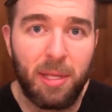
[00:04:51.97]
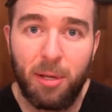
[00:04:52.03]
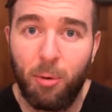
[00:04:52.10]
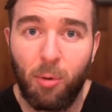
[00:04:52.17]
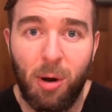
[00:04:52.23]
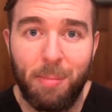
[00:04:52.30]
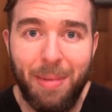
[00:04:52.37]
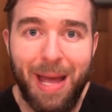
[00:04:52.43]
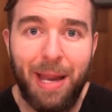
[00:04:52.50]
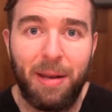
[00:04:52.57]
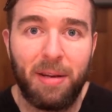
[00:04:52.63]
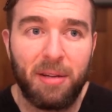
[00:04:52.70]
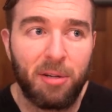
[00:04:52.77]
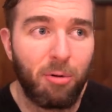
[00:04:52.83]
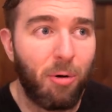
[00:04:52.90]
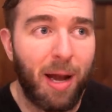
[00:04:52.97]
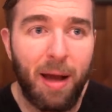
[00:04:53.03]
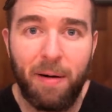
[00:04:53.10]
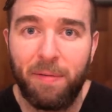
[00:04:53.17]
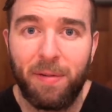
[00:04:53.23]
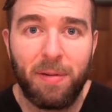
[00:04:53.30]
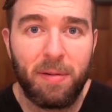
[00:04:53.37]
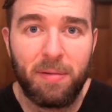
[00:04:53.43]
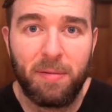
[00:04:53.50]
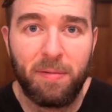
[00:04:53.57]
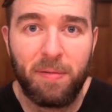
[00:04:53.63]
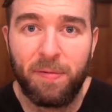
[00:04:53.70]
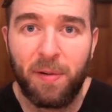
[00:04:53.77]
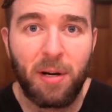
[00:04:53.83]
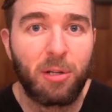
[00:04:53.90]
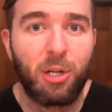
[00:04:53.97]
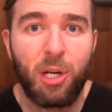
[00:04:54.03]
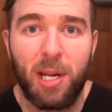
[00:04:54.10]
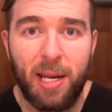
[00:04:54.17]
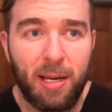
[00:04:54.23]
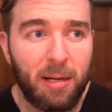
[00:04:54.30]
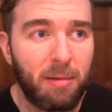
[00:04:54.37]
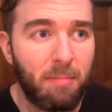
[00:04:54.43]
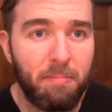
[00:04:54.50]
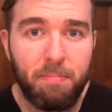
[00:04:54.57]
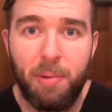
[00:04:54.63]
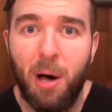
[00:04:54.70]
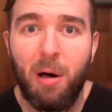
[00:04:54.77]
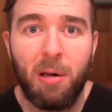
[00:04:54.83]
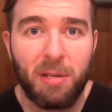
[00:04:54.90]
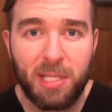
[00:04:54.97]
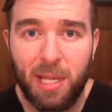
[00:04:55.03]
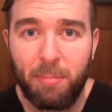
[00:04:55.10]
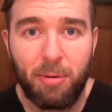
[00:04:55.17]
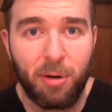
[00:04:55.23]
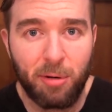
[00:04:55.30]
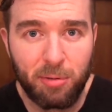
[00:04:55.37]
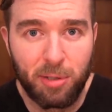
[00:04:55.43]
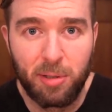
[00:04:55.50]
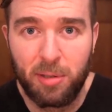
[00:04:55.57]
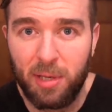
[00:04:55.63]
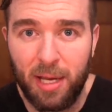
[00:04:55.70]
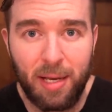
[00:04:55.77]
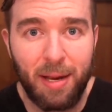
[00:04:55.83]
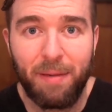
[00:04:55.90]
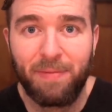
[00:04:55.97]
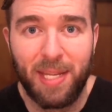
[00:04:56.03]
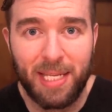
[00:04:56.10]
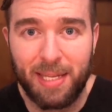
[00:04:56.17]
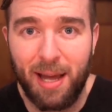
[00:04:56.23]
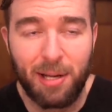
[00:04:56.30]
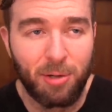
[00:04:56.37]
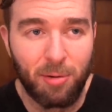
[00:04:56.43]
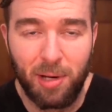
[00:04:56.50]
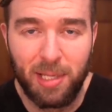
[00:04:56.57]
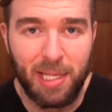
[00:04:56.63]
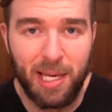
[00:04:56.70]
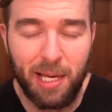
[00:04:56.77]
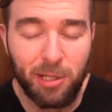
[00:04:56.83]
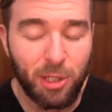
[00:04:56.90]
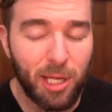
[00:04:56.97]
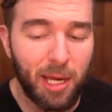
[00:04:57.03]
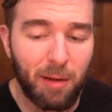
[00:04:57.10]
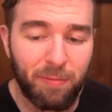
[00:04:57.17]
who are men who have functioning balls that produce enough testosterone and DHT,